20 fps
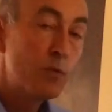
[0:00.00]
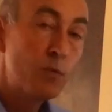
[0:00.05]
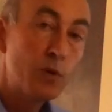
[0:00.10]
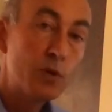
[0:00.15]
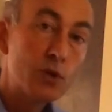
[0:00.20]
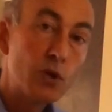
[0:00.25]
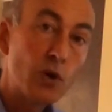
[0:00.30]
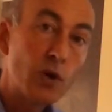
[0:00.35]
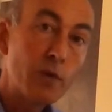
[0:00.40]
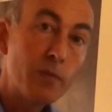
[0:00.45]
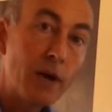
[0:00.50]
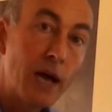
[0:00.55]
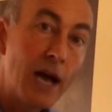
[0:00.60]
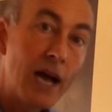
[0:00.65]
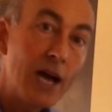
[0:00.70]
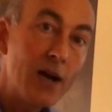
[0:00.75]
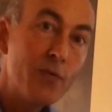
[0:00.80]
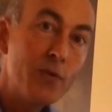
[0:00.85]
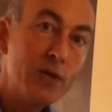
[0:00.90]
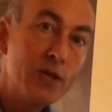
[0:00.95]
We'll talk about
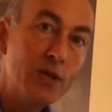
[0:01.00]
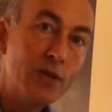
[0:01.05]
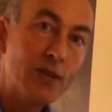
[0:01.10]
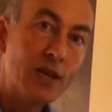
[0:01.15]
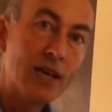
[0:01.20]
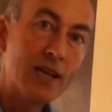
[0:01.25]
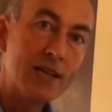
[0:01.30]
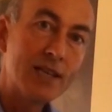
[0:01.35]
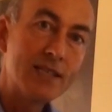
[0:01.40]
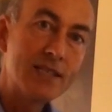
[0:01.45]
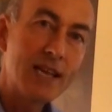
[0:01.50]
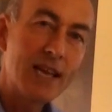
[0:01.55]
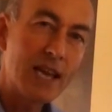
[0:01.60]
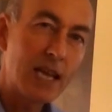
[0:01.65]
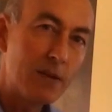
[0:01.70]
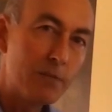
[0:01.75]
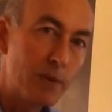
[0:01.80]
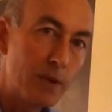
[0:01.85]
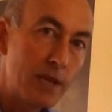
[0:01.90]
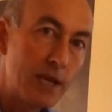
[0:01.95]
how we do that in a
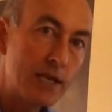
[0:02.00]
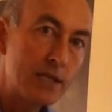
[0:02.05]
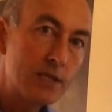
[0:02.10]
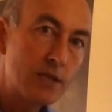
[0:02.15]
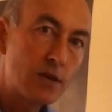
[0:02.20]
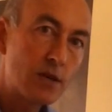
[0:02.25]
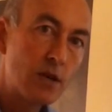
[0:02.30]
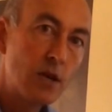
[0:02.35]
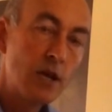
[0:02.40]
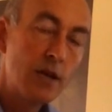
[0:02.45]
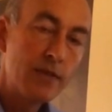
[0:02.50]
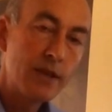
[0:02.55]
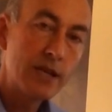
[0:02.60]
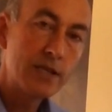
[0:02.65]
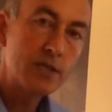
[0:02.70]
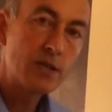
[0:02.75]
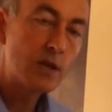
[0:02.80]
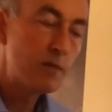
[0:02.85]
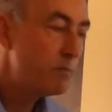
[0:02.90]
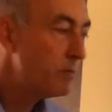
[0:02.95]
second, but
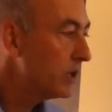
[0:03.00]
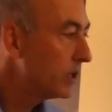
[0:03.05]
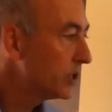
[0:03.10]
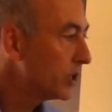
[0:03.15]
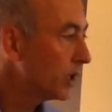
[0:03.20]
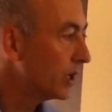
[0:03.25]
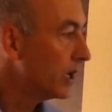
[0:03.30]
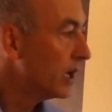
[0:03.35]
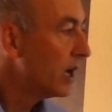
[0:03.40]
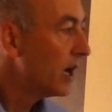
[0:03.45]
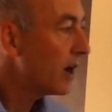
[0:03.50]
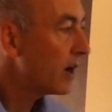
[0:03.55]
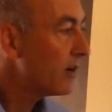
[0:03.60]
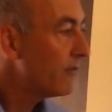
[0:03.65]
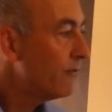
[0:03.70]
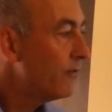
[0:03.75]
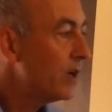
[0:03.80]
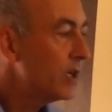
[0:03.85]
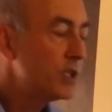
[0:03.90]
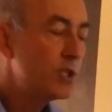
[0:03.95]
that's our mission. Our
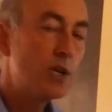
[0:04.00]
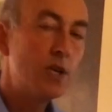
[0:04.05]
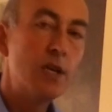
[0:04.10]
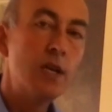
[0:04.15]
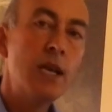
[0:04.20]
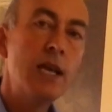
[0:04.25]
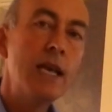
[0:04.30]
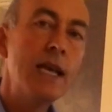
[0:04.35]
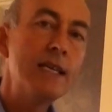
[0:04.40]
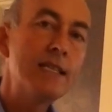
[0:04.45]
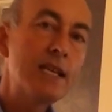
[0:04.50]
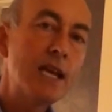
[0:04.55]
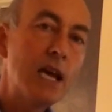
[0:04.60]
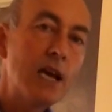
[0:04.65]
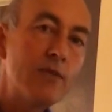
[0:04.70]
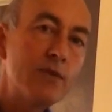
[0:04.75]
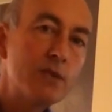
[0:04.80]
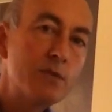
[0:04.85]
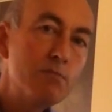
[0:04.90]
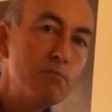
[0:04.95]
vision is to
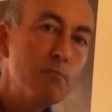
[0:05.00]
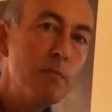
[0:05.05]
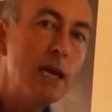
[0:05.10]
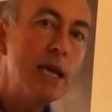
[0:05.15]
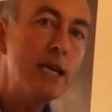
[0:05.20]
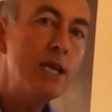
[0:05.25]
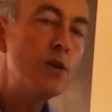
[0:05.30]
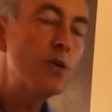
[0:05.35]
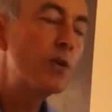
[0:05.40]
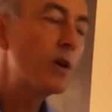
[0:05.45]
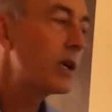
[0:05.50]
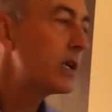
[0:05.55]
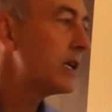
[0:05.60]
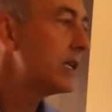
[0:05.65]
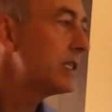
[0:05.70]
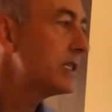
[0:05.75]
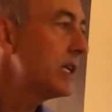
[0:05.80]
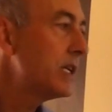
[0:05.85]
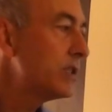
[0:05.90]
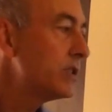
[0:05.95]
have as many
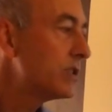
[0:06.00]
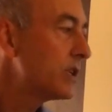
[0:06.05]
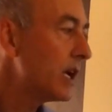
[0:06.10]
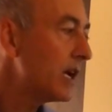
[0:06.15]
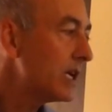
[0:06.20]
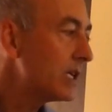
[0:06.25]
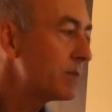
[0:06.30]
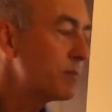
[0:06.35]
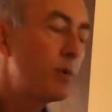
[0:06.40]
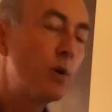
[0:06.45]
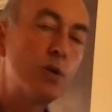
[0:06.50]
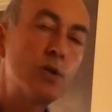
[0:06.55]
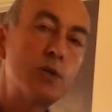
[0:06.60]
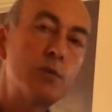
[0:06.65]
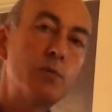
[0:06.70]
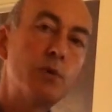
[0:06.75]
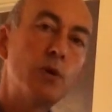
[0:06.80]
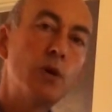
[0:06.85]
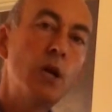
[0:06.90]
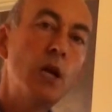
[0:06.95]
organisations as
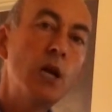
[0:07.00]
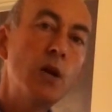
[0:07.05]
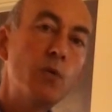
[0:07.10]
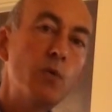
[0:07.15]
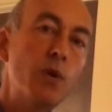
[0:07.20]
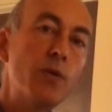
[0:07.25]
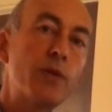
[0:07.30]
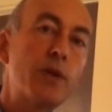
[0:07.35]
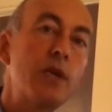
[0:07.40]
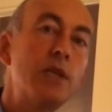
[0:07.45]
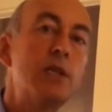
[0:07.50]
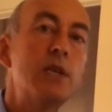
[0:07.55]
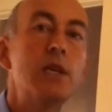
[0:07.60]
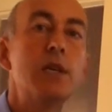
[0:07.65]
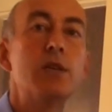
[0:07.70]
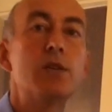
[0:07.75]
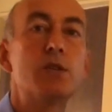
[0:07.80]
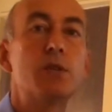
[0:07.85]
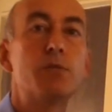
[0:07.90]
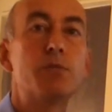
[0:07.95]
possible with
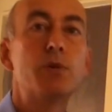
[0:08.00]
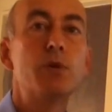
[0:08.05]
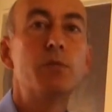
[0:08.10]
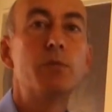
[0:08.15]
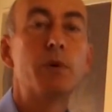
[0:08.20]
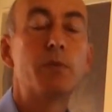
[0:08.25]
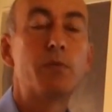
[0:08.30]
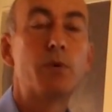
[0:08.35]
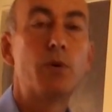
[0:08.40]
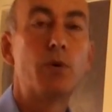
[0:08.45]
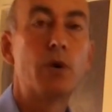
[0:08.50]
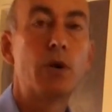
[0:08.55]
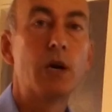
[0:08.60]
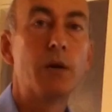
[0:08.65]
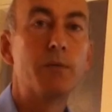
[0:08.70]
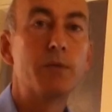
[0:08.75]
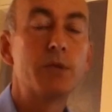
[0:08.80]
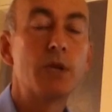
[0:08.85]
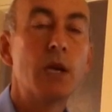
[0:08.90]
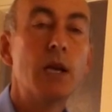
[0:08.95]
continuous improvement
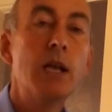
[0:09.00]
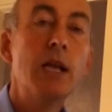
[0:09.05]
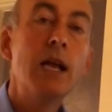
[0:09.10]
programmes.